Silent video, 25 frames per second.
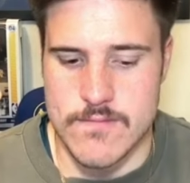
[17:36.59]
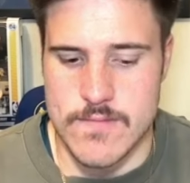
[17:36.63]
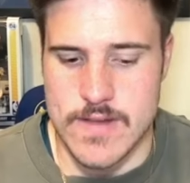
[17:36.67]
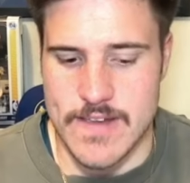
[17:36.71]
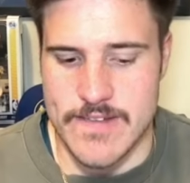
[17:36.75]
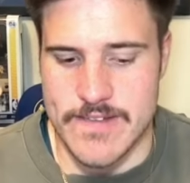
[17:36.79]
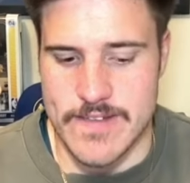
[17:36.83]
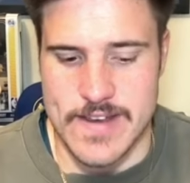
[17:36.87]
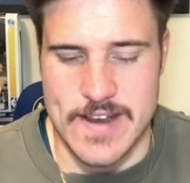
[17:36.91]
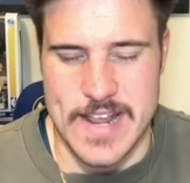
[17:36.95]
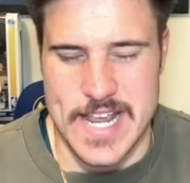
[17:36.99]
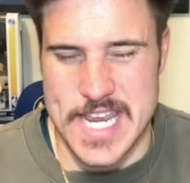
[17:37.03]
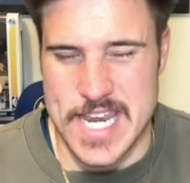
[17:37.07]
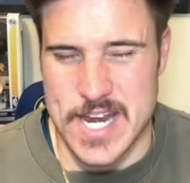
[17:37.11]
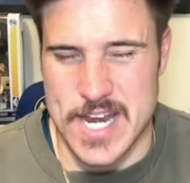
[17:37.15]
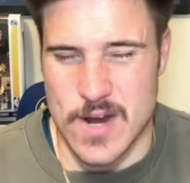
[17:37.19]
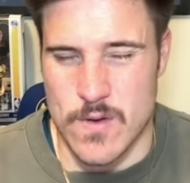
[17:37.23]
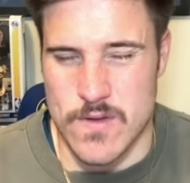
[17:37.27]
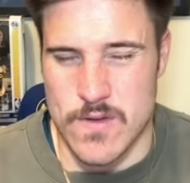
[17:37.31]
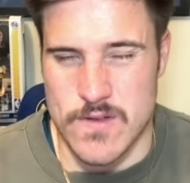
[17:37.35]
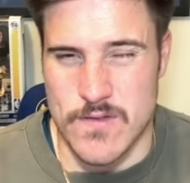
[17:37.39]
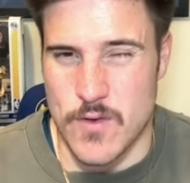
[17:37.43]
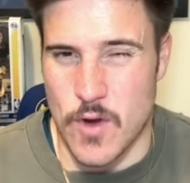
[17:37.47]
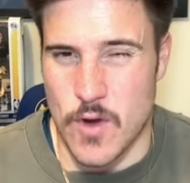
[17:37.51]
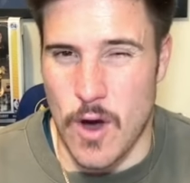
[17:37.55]
isn't
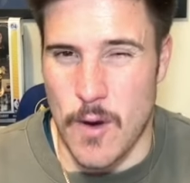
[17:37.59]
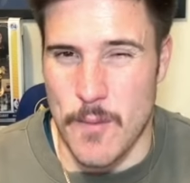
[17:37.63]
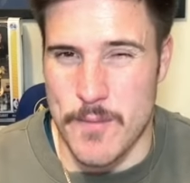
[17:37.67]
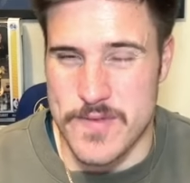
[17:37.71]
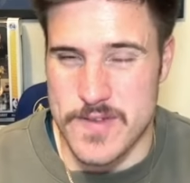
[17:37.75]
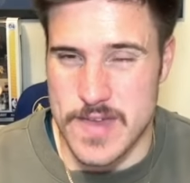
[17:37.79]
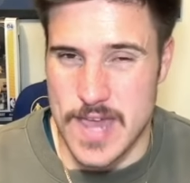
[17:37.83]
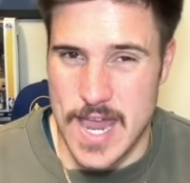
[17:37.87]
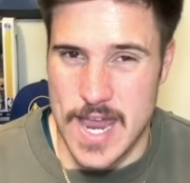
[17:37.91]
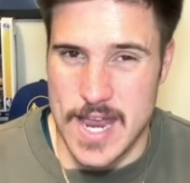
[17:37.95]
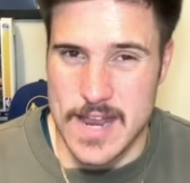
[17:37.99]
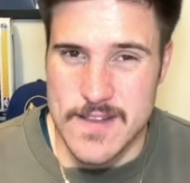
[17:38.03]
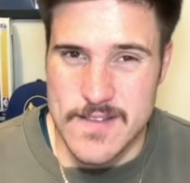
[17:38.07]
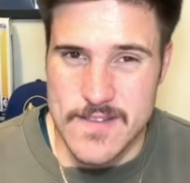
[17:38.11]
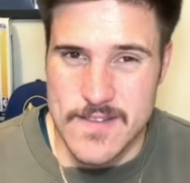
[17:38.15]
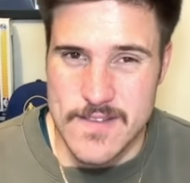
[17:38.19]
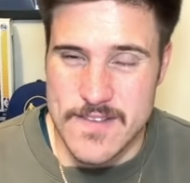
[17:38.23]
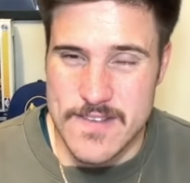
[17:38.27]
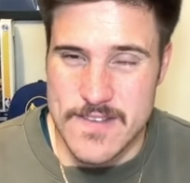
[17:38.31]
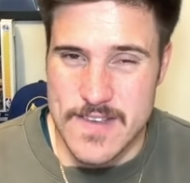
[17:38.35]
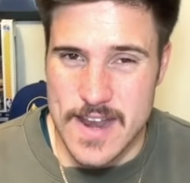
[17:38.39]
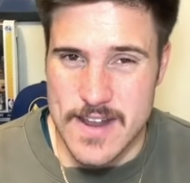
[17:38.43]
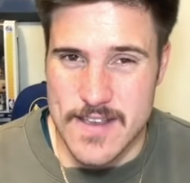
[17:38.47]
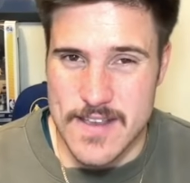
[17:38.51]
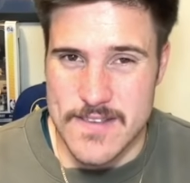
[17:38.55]
necessarily in the top 10
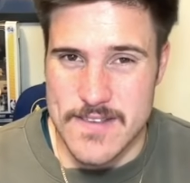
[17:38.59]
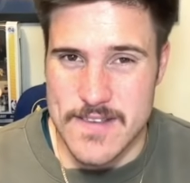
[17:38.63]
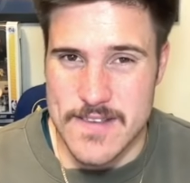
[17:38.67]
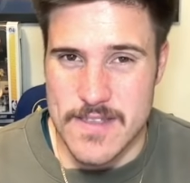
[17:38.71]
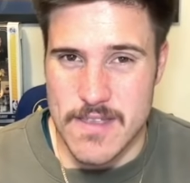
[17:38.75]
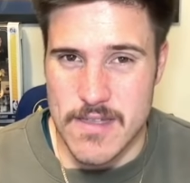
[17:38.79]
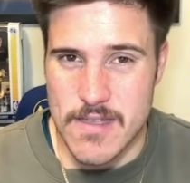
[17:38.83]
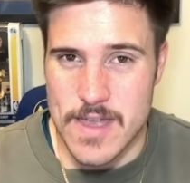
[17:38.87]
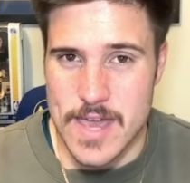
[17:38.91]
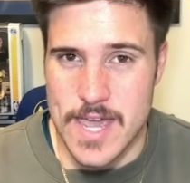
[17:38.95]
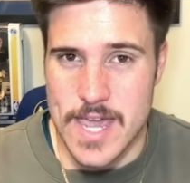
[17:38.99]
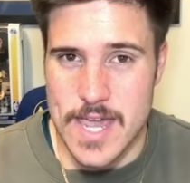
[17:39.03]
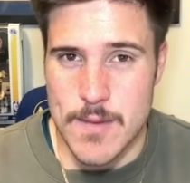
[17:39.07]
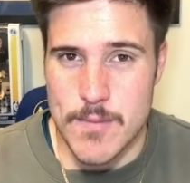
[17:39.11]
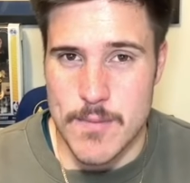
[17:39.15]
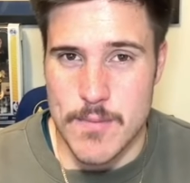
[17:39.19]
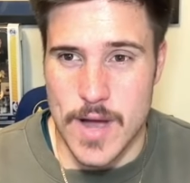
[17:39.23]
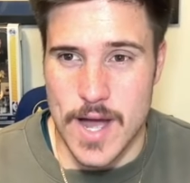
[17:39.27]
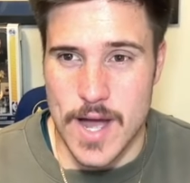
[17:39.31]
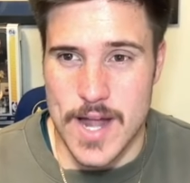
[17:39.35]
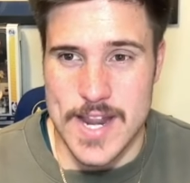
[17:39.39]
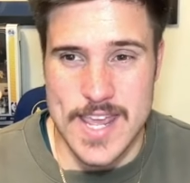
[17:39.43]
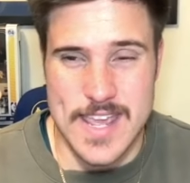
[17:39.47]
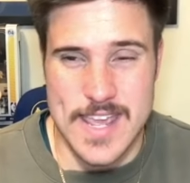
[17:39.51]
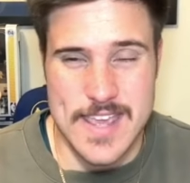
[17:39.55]
centers in the league,
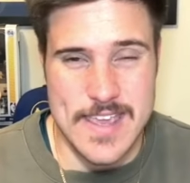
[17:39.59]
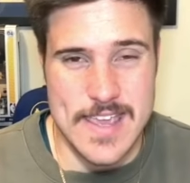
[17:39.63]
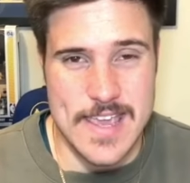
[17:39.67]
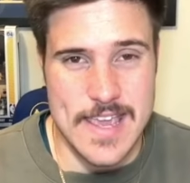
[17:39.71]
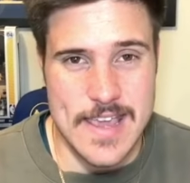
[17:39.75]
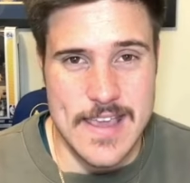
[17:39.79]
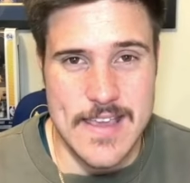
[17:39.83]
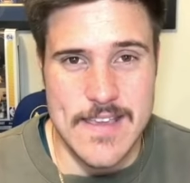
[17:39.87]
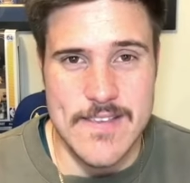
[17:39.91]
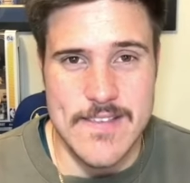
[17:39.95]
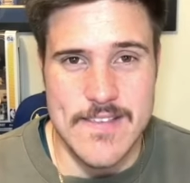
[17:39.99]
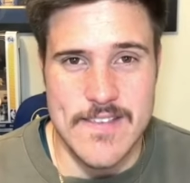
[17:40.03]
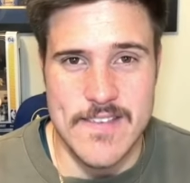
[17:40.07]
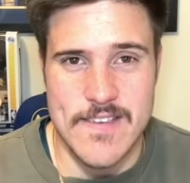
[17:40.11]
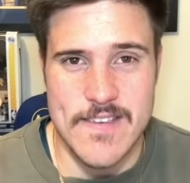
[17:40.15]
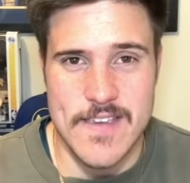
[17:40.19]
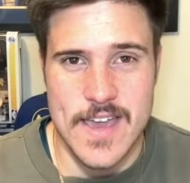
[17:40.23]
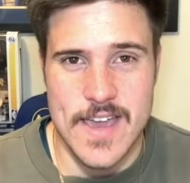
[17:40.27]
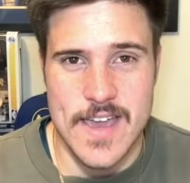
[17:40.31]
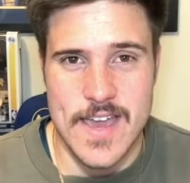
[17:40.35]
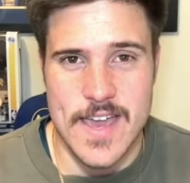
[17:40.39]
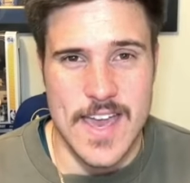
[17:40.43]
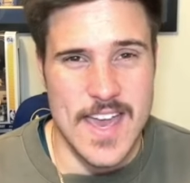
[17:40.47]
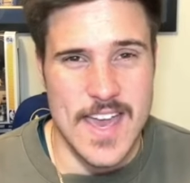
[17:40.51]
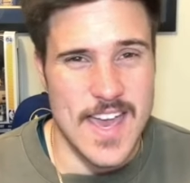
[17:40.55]
but he is
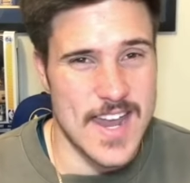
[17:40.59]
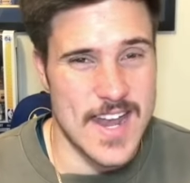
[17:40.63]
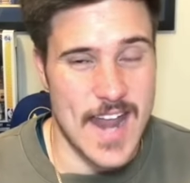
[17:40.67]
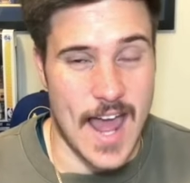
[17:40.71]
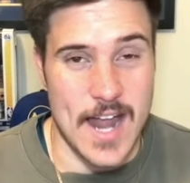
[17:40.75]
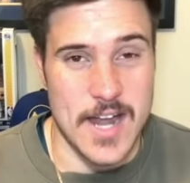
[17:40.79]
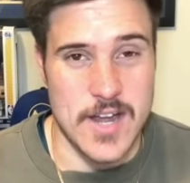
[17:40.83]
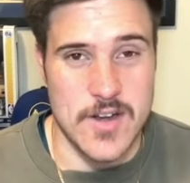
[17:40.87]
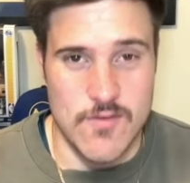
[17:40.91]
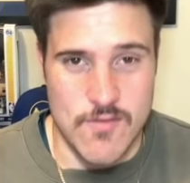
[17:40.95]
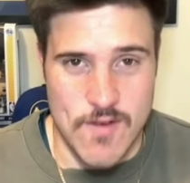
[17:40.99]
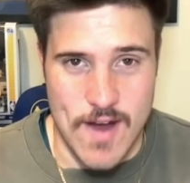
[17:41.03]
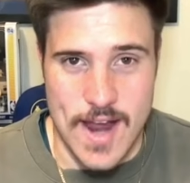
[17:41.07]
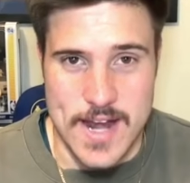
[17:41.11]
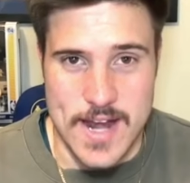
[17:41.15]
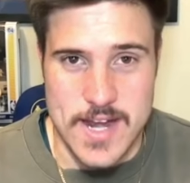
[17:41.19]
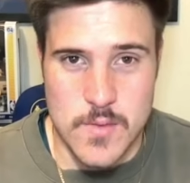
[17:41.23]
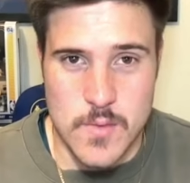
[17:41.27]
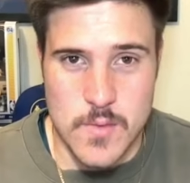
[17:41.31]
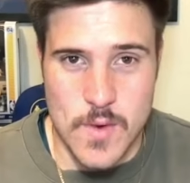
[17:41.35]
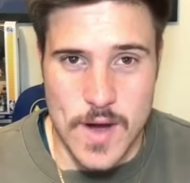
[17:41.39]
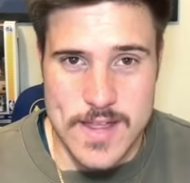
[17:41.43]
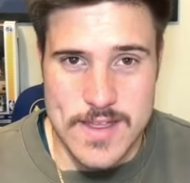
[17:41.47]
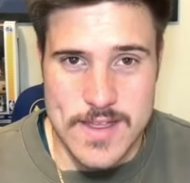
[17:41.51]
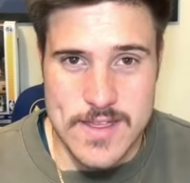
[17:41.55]
an
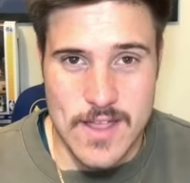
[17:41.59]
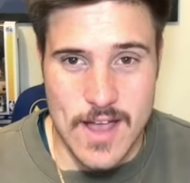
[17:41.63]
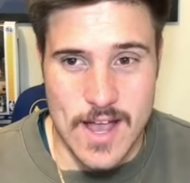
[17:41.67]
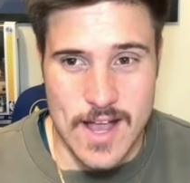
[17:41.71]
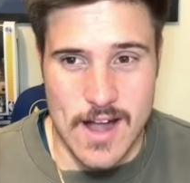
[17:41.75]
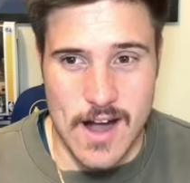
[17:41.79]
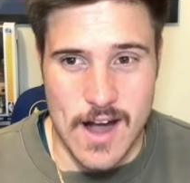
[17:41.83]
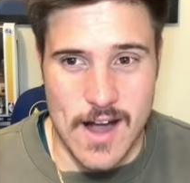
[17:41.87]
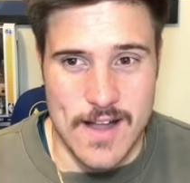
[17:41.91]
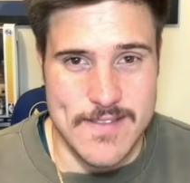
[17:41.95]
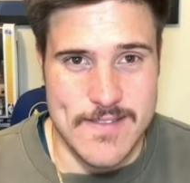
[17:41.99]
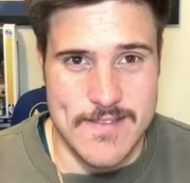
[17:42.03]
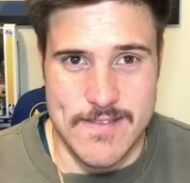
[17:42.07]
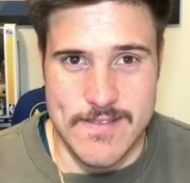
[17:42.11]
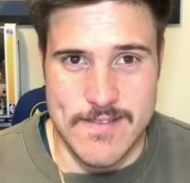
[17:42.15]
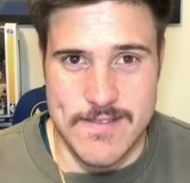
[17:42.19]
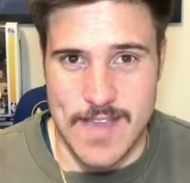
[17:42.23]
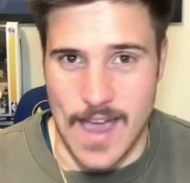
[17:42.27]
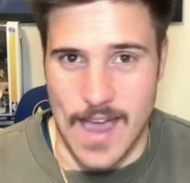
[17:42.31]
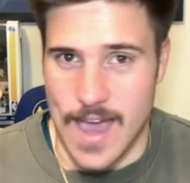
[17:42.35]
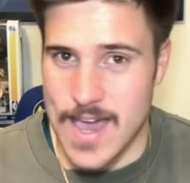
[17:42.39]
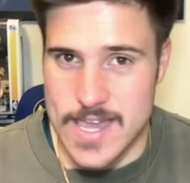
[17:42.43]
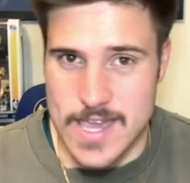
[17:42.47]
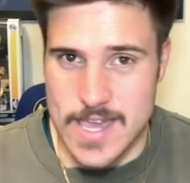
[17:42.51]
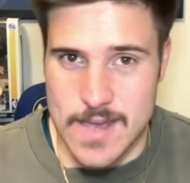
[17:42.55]
underrated one. Like, I'd
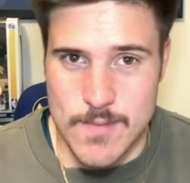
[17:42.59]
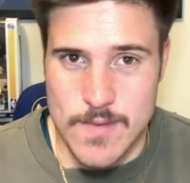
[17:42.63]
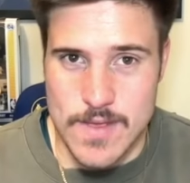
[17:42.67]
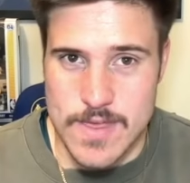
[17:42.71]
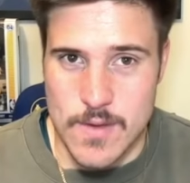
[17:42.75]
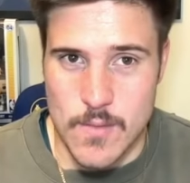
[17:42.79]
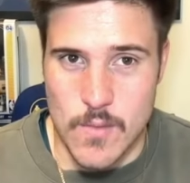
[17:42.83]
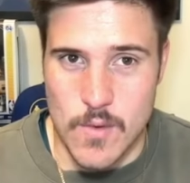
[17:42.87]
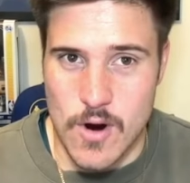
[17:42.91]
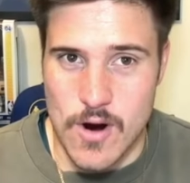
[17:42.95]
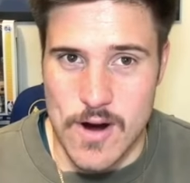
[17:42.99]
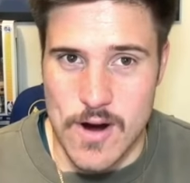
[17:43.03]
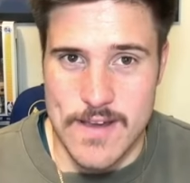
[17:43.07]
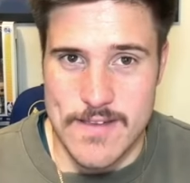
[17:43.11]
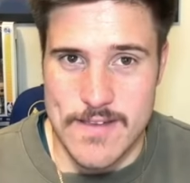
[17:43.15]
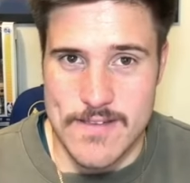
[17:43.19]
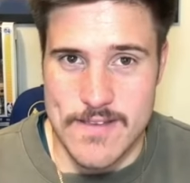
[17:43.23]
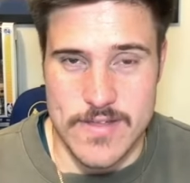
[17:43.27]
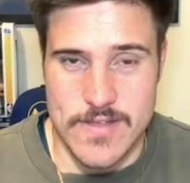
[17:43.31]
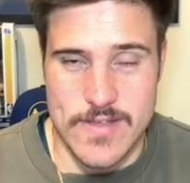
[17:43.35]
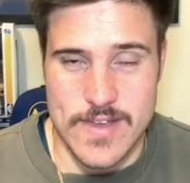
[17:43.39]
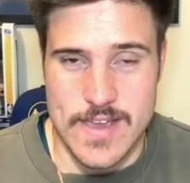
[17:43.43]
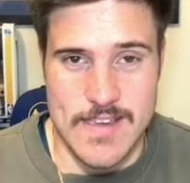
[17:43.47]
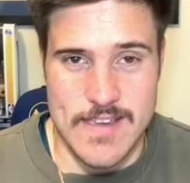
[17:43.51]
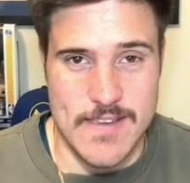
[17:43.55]
take him at the Warriors.
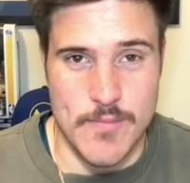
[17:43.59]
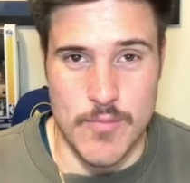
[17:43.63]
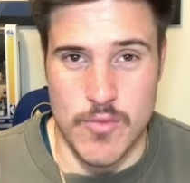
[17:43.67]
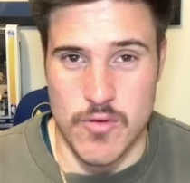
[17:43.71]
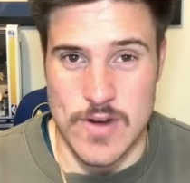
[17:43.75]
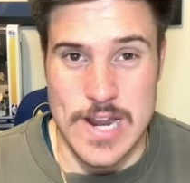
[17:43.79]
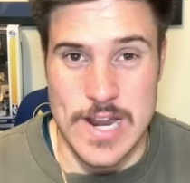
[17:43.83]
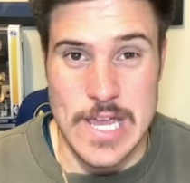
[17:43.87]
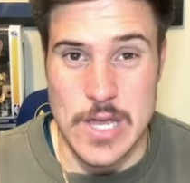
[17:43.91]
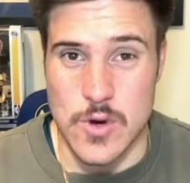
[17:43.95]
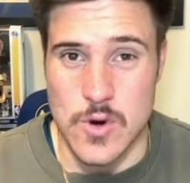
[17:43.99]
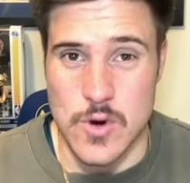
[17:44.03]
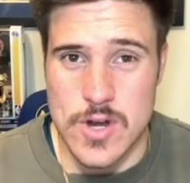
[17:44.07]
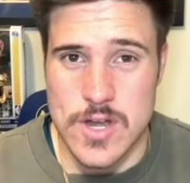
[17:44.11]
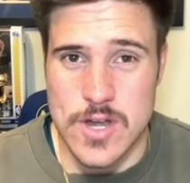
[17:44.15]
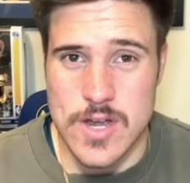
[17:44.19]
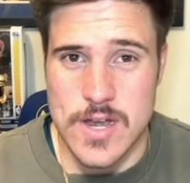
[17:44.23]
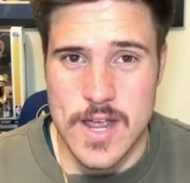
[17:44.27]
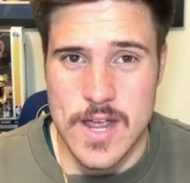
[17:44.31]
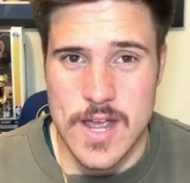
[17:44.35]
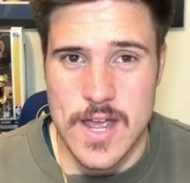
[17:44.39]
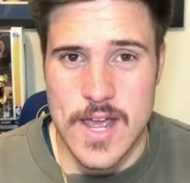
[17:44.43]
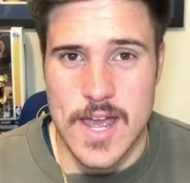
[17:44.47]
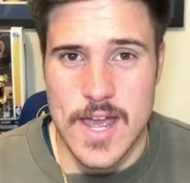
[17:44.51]
I think he's pretty good.